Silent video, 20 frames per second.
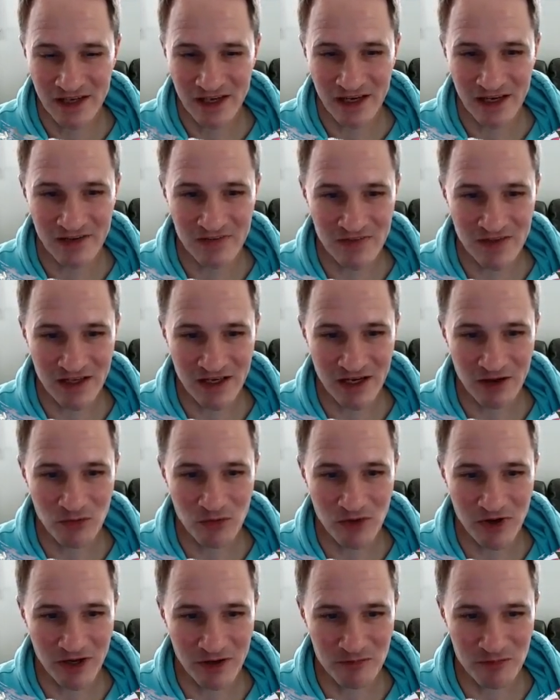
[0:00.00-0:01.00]
and then I
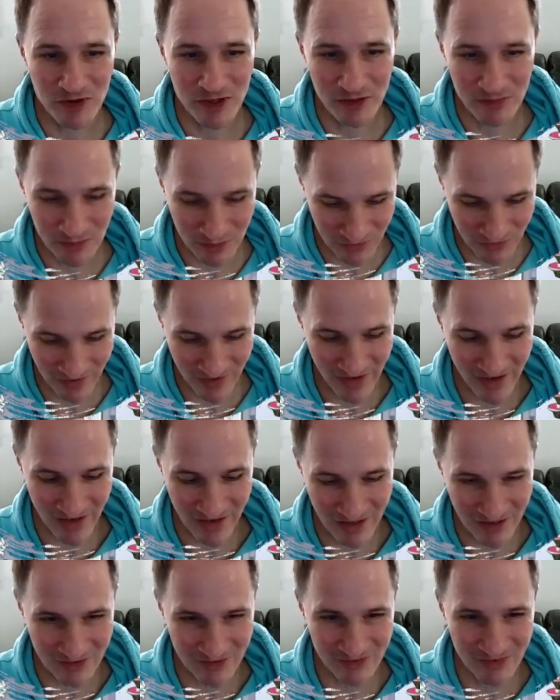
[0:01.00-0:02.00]
want to be able to
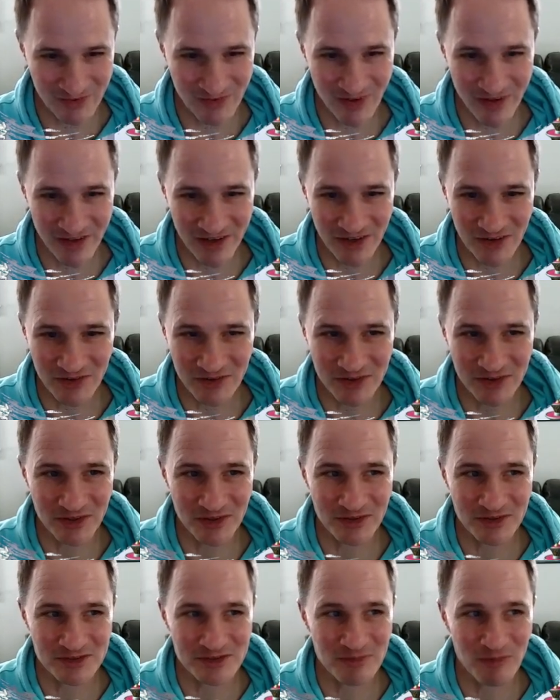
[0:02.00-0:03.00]
have like a
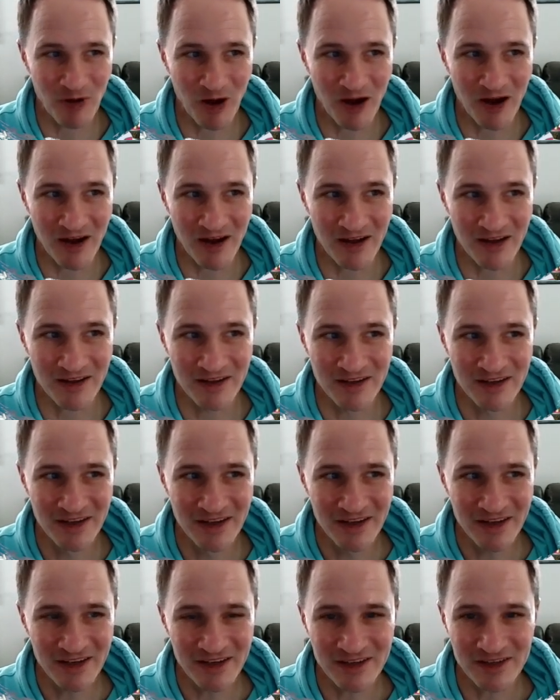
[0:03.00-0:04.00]
little spa,
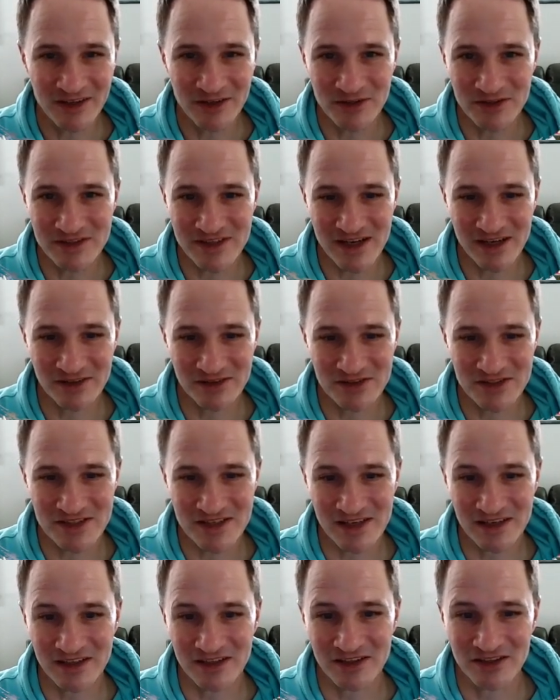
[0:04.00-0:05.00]

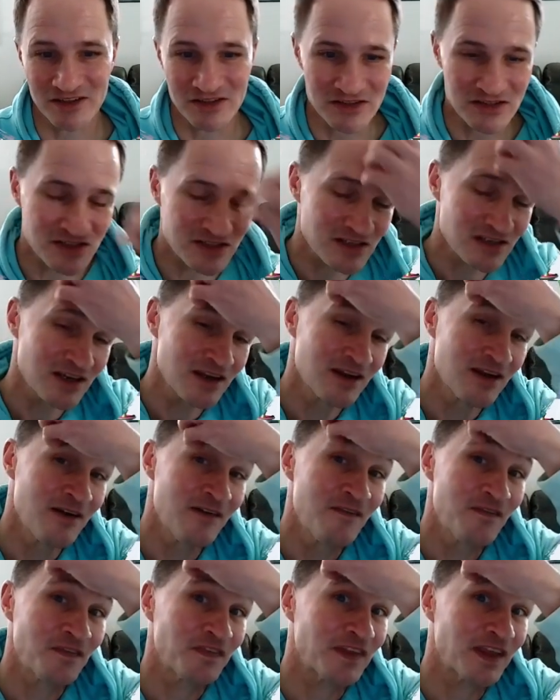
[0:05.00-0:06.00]
downstairs,
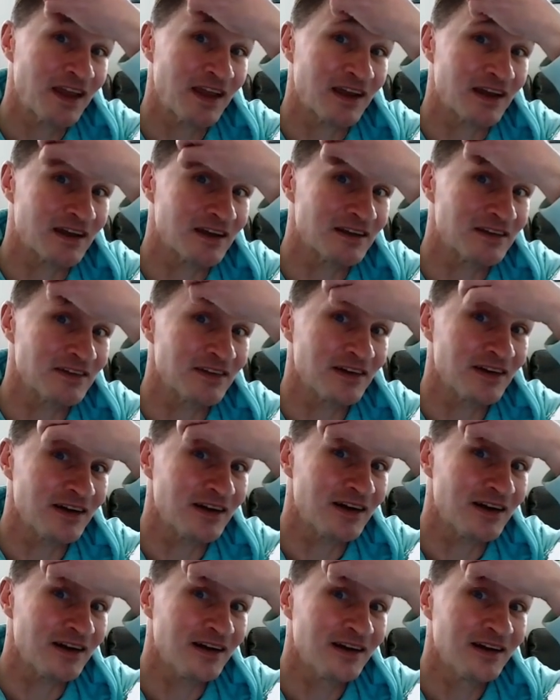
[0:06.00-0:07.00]
and
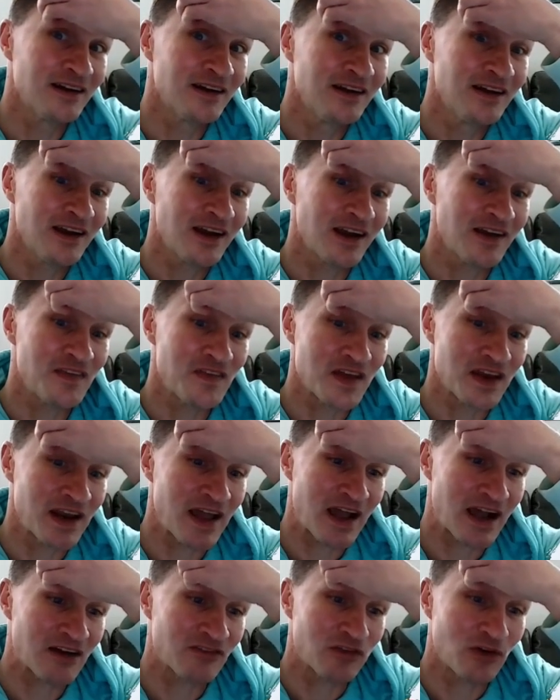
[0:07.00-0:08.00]
and then
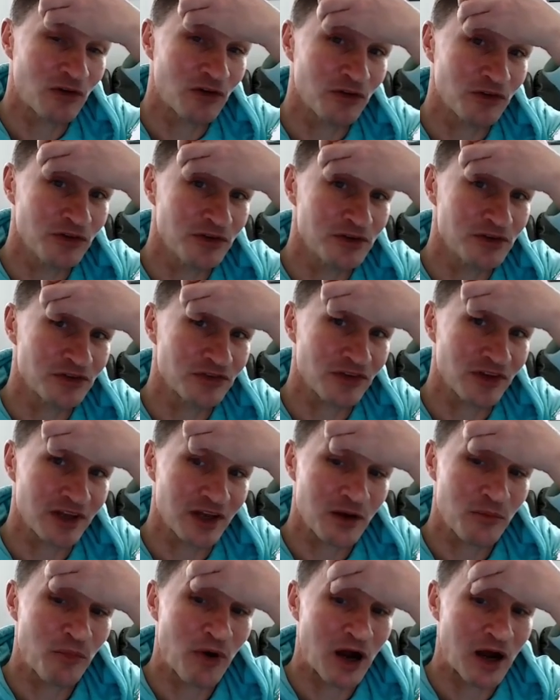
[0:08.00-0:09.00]
have all those
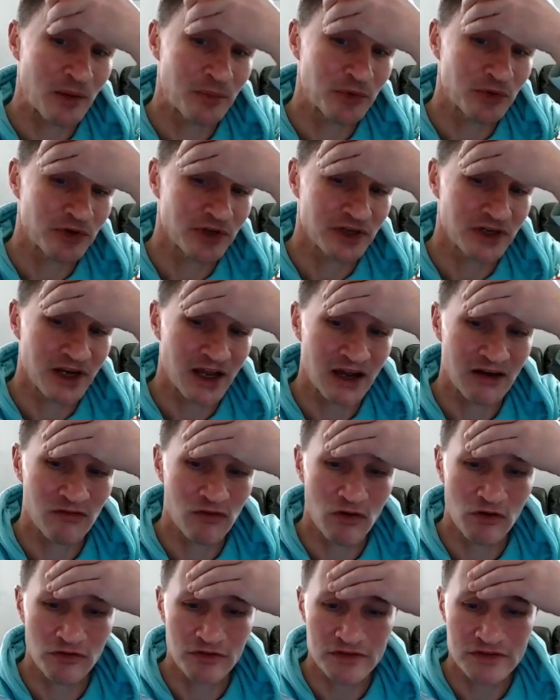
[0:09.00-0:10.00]
like populate, and have
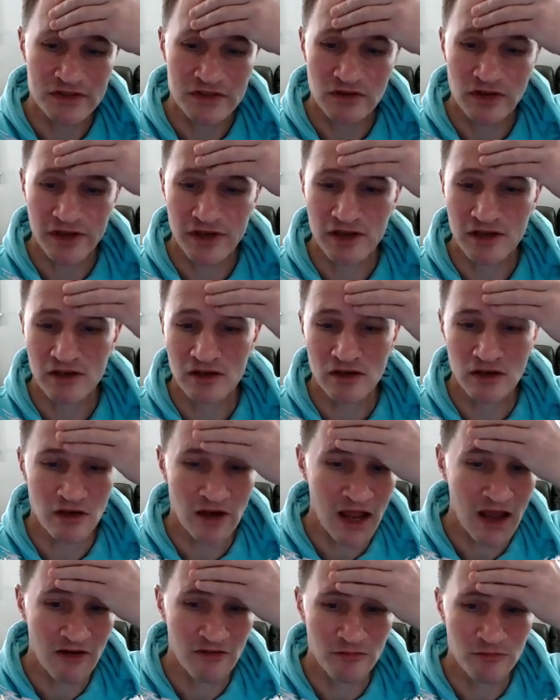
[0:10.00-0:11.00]
all this like
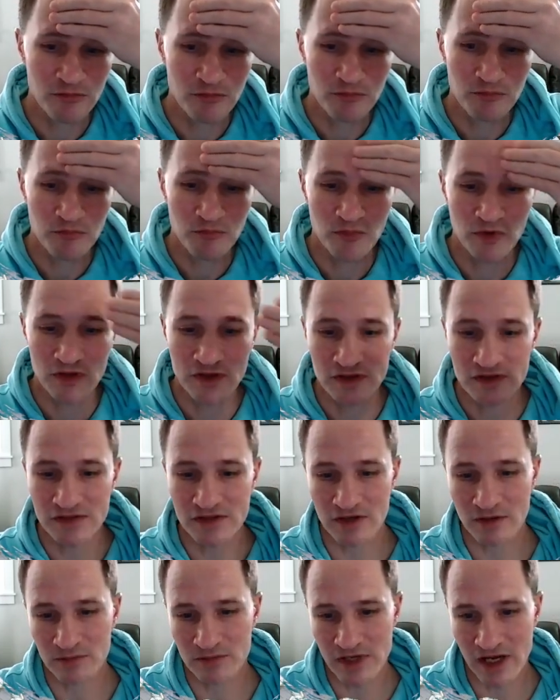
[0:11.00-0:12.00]
have
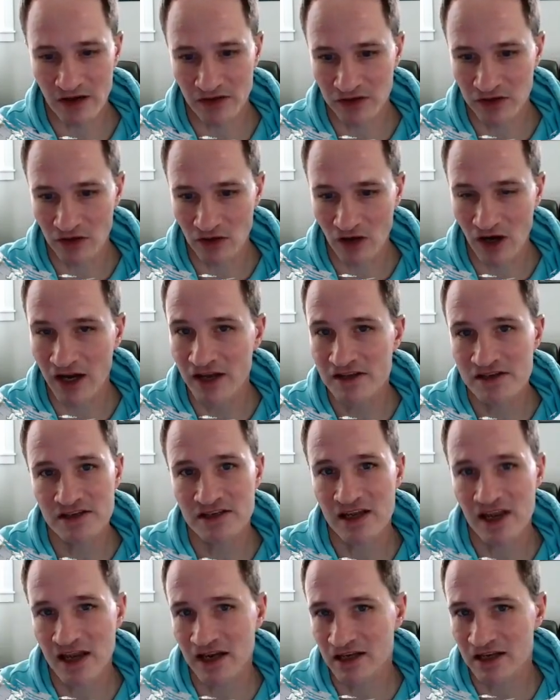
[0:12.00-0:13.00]
Sims out here ice
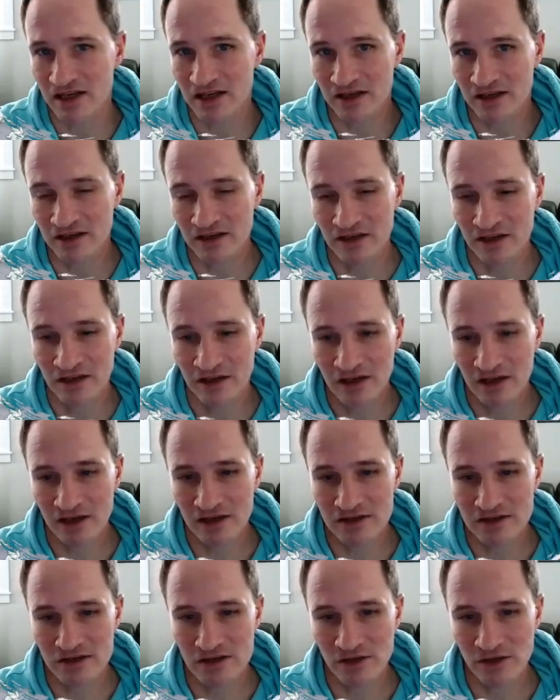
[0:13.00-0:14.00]
skating
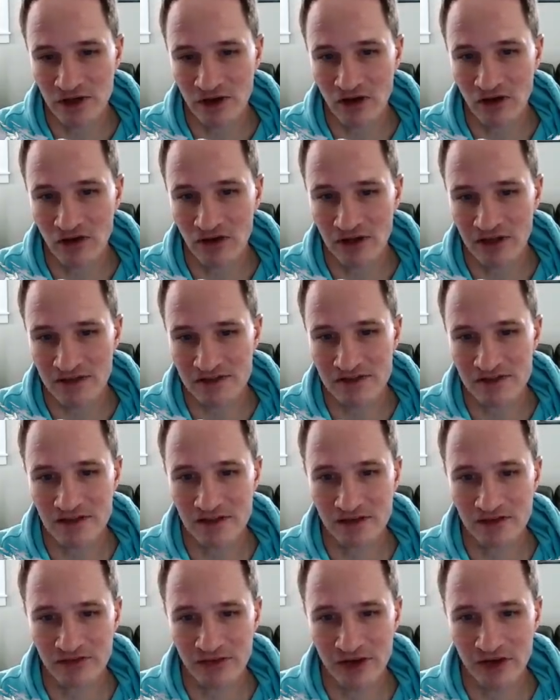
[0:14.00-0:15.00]
and doing all that
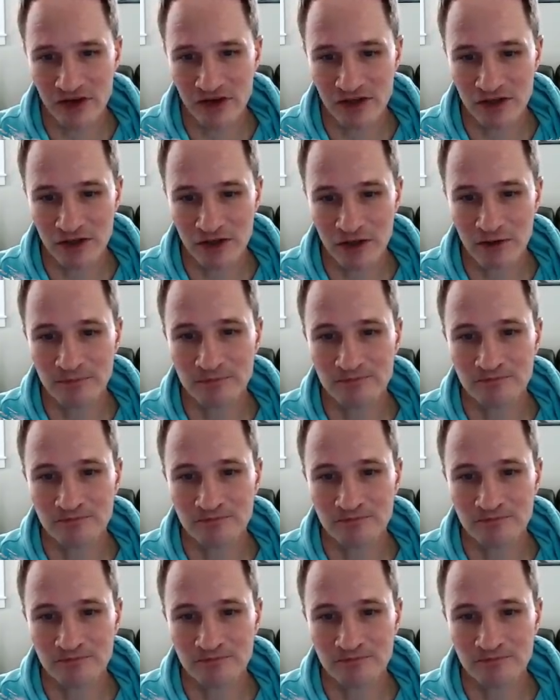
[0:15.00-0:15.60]
stuff out here.